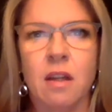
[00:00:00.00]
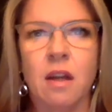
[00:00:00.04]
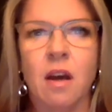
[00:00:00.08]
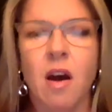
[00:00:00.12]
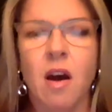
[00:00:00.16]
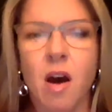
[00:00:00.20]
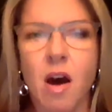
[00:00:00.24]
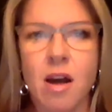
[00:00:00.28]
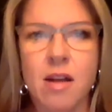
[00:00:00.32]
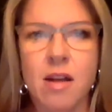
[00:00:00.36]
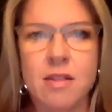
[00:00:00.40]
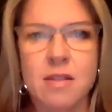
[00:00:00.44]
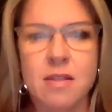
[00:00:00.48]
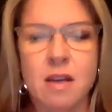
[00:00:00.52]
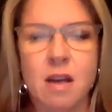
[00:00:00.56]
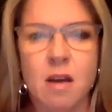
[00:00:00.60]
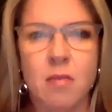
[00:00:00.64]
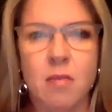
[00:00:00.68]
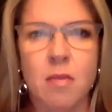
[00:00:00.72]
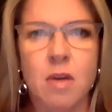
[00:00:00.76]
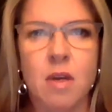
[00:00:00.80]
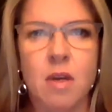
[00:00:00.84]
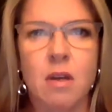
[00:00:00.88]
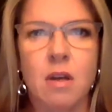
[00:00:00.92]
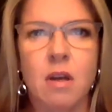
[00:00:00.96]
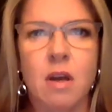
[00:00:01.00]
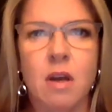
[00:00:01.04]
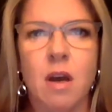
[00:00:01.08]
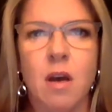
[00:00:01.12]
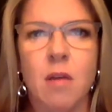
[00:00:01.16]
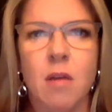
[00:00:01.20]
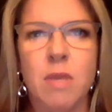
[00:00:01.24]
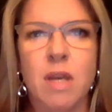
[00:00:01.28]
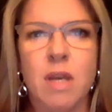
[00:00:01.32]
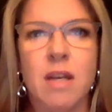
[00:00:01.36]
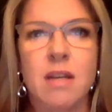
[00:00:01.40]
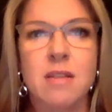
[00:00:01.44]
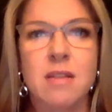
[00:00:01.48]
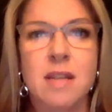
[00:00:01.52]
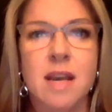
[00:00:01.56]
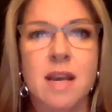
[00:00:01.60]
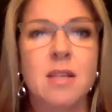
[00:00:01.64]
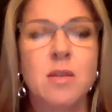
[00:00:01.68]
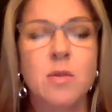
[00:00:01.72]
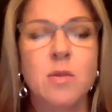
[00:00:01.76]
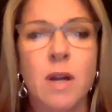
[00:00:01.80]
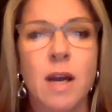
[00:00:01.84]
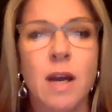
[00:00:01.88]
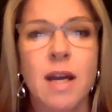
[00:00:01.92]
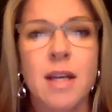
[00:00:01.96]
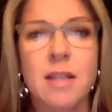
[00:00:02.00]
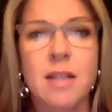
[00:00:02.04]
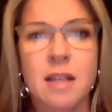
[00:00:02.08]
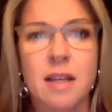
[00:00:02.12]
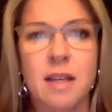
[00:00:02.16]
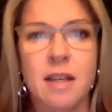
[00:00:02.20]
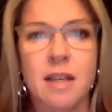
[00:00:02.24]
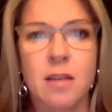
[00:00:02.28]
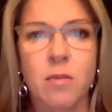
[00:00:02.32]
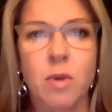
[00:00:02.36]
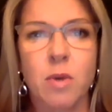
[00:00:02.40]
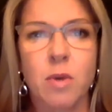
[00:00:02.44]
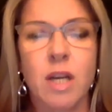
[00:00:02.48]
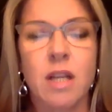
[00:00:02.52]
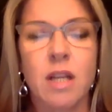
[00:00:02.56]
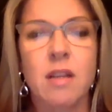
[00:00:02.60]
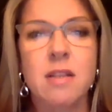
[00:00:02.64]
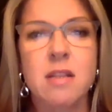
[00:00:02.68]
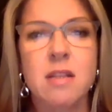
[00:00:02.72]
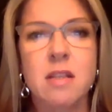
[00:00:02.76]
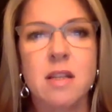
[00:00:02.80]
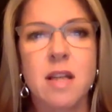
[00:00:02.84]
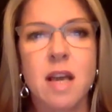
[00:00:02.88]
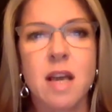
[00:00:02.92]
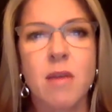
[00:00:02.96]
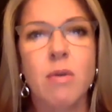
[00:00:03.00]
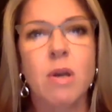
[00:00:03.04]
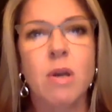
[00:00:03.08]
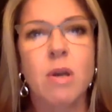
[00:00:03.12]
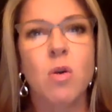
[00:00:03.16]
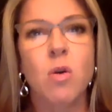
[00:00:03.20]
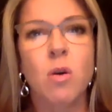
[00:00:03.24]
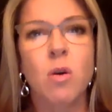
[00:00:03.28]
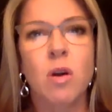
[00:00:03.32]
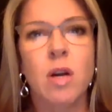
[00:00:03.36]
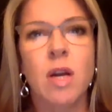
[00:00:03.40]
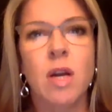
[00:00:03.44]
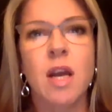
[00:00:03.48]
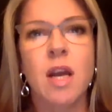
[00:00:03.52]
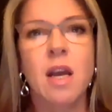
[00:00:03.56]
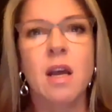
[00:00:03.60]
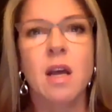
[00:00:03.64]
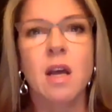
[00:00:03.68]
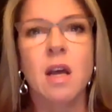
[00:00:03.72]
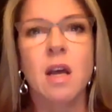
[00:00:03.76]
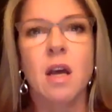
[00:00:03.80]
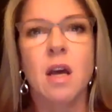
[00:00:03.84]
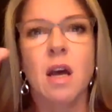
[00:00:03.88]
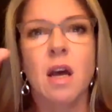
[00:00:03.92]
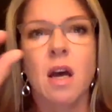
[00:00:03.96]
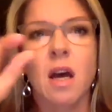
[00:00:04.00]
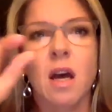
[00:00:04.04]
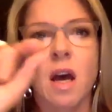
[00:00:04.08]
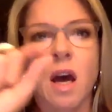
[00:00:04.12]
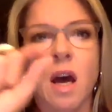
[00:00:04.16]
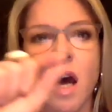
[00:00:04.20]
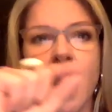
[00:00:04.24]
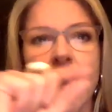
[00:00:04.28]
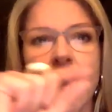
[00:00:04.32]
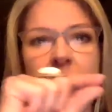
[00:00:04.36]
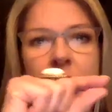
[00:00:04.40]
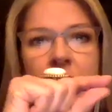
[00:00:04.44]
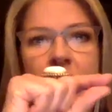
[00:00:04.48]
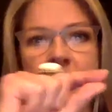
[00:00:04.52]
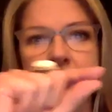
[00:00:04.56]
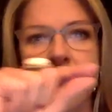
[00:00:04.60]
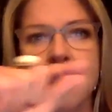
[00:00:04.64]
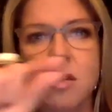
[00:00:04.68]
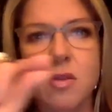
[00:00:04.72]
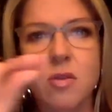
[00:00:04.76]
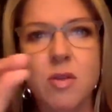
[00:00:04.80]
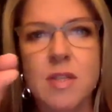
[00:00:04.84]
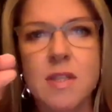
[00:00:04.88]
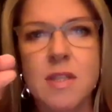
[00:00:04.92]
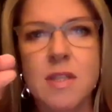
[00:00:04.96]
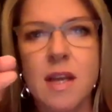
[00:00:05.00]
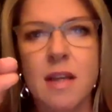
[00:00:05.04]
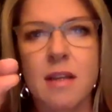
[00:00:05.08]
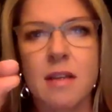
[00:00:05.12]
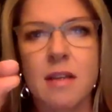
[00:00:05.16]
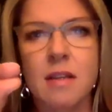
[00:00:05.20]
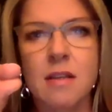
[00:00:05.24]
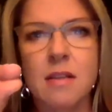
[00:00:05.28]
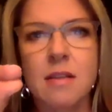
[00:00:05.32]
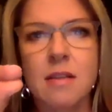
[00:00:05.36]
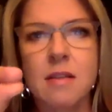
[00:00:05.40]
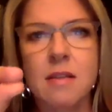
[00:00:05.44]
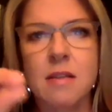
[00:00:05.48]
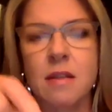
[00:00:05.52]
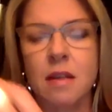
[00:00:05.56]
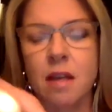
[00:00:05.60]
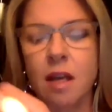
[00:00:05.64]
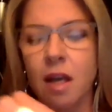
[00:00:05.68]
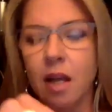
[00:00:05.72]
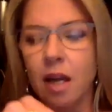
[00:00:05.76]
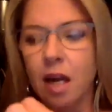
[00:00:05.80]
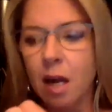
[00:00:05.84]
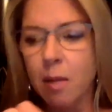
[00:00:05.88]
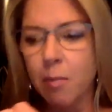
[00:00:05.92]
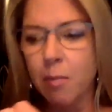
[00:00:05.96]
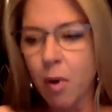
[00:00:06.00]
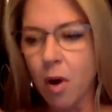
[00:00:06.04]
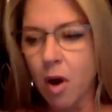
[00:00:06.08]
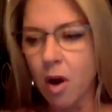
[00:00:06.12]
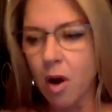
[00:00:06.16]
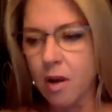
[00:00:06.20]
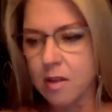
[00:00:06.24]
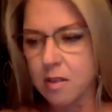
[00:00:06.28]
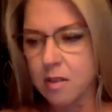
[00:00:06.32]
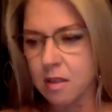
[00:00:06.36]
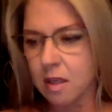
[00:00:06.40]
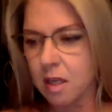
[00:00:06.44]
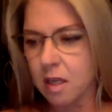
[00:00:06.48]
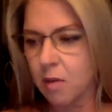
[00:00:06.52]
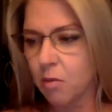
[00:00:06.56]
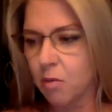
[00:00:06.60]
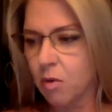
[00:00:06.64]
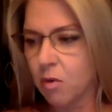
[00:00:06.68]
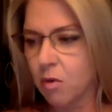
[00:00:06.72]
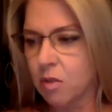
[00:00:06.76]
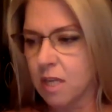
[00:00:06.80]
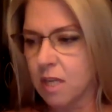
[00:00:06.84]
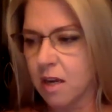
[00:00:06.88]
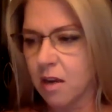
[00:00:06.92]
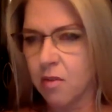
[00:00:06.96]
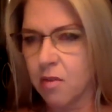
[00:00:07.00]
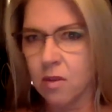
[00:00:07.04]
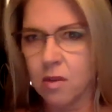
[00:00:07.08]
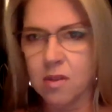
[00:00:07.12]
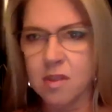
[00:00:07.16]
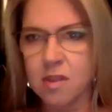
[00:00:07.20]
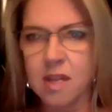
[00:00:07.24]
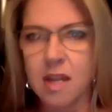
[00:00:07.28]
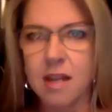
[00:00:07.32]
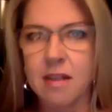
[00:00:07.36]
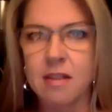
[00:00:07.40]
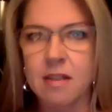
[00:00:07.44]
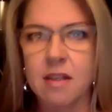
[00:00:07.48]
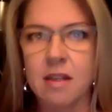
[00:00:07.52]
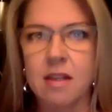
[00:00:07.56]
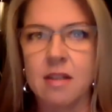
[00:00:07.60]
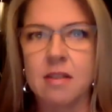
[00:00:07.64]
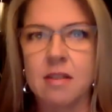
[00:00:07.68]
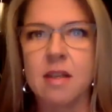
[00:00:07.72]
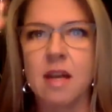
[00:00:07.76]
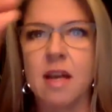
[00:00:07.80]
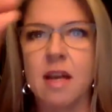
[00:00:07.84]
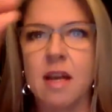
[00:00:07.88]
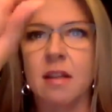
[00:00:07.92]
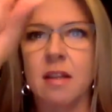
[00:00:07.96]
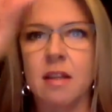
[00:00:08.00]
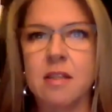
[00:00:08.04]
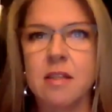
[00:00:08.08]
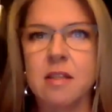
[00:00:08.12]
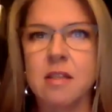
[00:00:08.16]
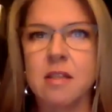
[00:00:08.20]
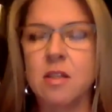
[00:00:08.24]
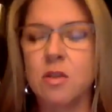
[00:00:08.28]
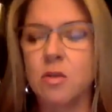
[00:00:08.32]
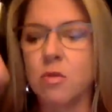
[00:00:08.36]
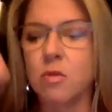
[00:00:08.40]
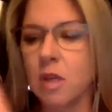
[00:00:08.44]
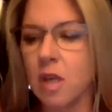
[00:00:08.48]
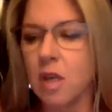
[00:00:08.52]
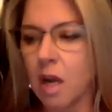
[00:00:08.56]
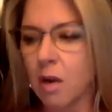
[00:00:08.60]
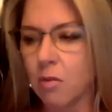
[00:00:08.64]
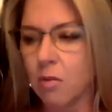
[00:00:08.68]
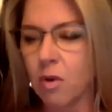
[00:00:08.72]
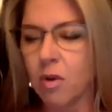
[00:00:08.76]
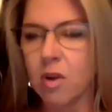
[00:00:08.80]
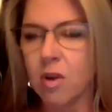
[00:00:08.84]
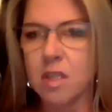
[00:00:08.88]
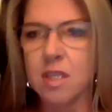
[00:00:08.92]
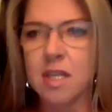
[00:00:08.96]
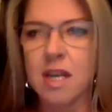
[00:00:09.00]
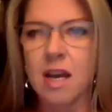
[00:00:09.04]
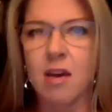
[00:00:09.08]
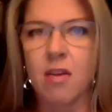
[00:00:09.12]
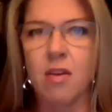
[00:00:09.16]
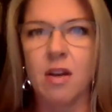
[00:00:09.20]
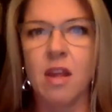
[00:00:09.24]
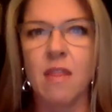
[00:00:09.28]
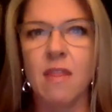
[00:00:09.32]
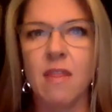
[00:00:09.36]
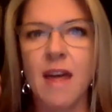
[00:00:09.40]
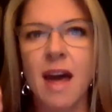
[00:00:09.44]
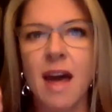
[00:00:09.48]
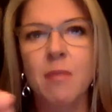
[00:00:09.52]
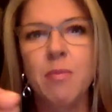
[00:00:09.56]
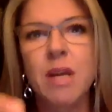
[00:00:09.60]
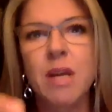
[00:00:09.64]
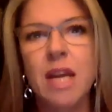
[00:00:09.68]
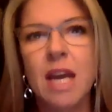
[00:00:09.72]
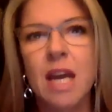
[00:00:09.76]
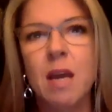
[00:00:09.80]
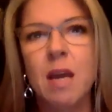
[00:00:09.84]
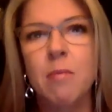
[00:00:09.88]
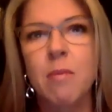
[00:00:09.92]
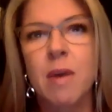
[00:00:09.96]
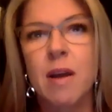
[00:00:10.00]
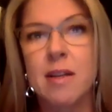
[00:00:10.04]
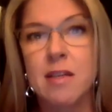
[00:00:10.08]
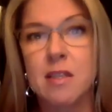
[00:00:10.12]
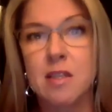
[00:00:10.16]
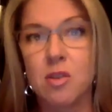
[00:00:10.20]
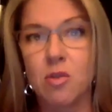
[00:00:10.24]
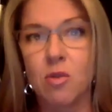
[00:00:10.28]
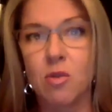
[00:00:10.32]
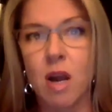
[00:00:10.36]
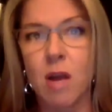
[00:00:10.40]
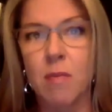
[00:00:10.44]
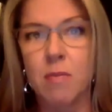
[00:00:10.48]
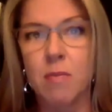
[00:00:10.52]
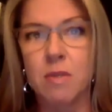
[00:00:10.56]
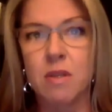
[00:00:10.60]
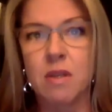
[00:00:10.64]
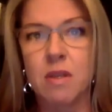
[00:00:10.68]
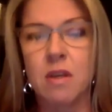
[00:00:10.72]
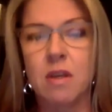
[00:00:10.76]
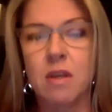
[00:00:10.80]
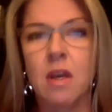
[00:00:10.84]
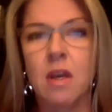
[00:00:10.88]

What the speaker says: Awesome. Because that's what I did. And when I listened to that recording, I listened to a sentence and I paused and I wrote down the sentence. I listened to it, I wrote it down, and that became my script.